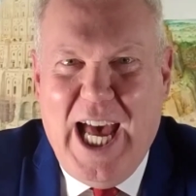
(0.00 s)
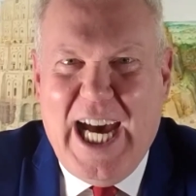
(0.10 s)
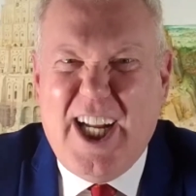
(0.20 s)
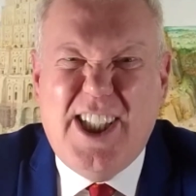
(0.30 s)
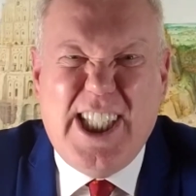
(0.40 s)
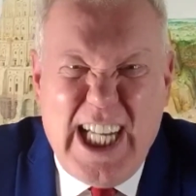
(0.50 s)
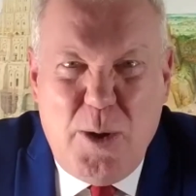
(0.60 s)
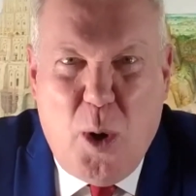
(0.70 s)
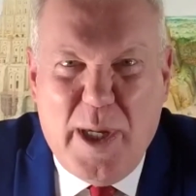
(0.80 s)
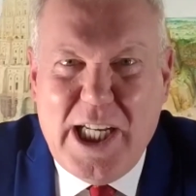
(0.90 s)
And I tell you
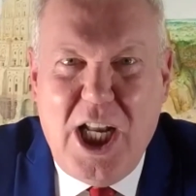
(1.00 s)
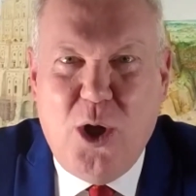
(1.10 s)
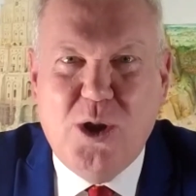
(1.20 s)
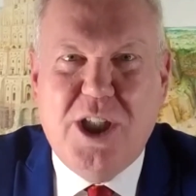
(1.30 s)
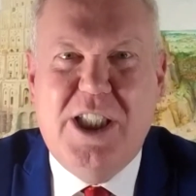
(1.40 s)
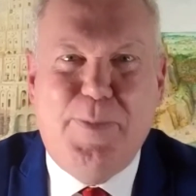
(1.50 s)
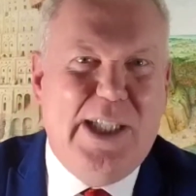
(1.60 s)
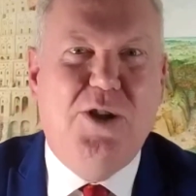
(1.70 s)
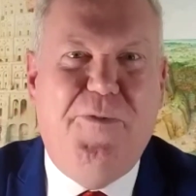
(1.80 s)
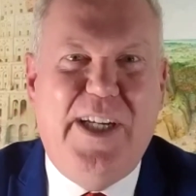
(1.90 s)
what, we're going to launch a
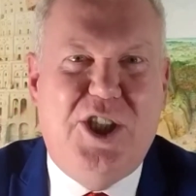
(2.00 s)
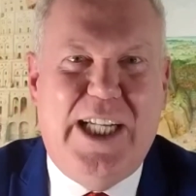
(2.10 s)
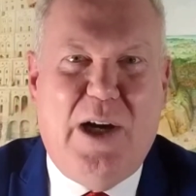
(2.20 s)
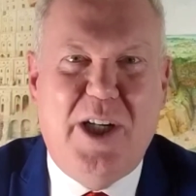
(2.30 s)
special feature now,